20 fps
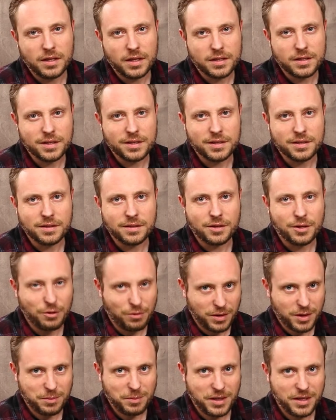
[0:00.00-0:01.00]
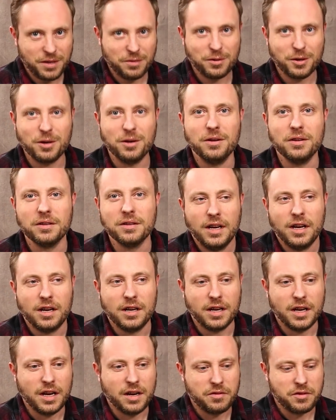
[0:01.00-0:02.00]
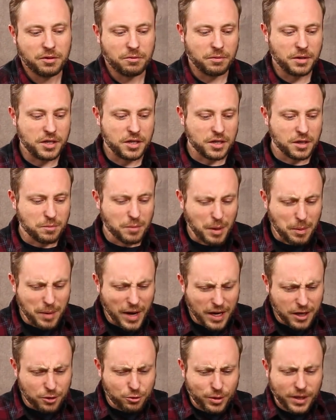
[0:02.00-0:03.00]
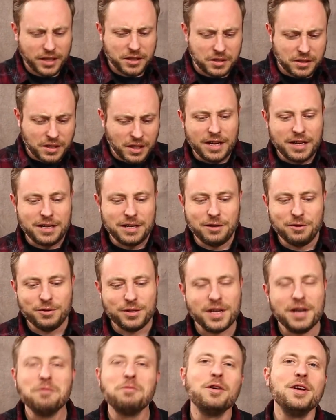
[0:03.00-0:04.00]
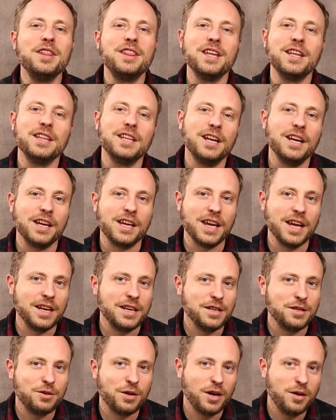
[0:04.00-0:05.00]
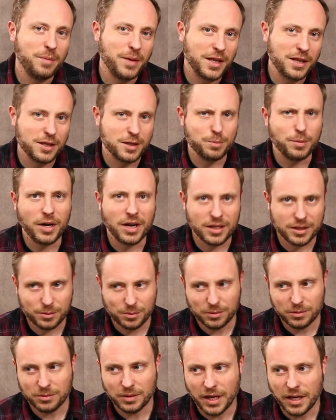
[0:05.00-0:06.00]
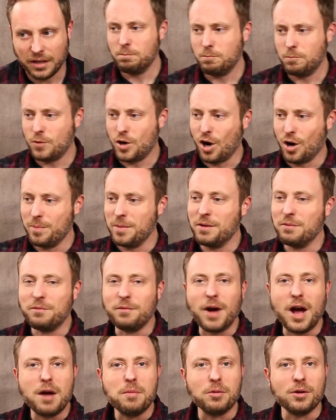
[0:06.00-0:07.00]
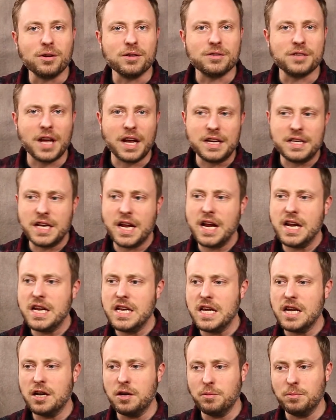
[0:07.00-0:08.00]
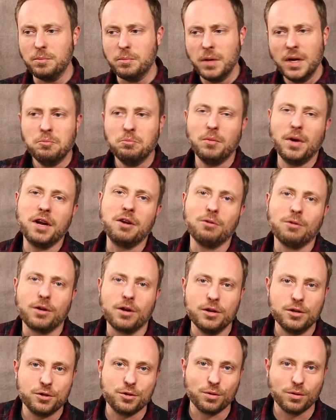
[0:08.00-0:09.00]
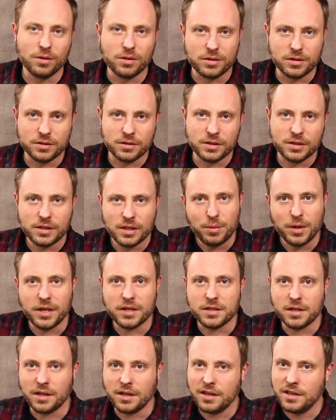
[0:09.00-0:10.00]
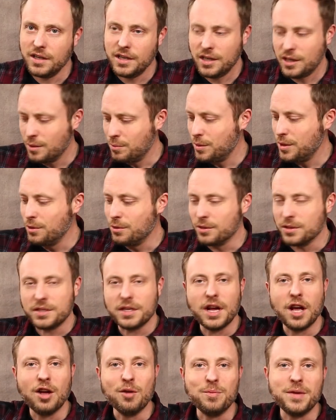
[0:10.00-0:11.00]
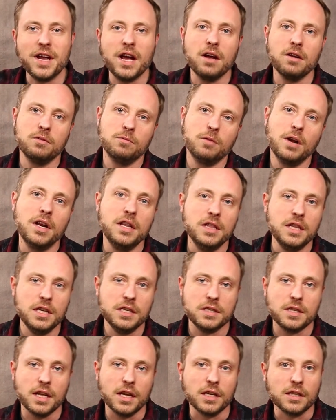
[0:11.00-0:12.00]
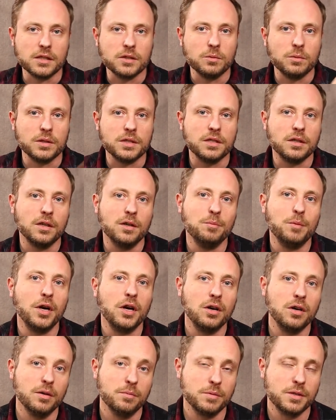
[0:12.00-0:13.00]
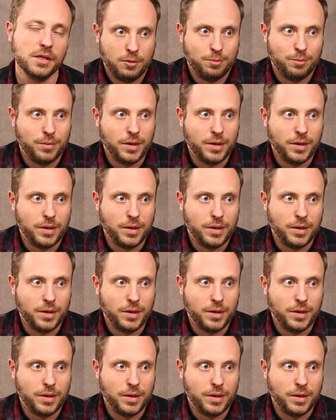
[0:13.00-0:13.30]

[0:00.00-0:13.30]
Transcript: This is going to be difficult. I'm gonna have to reach into my bag of tricks and use everything that I can to try to make this possible, like carbon fiber, titanium, microcontrollers, because I'm gonna need computers to help me out in running these things once they're on my arms.